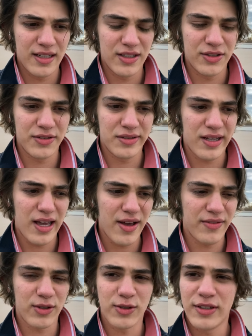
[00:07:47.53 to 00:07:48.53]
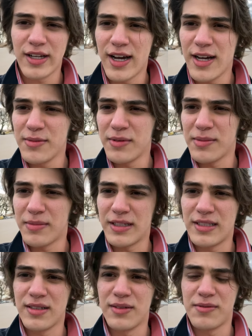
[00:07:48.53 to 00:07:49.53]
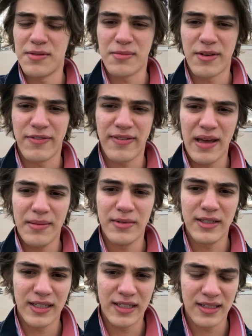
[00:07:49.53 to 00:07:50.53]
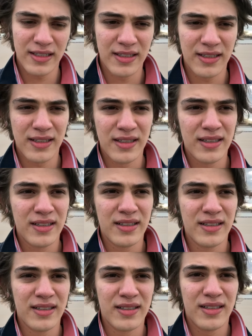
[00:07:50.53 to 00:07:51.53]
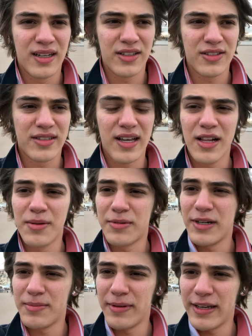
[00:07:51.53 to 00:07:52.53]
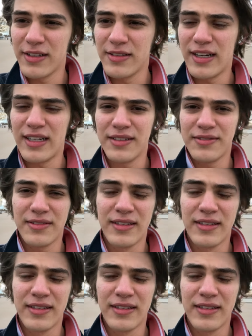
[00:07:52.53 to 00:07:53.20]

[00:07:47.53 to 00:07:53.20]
just have a good time with myself, with my family, to celebrate being alive.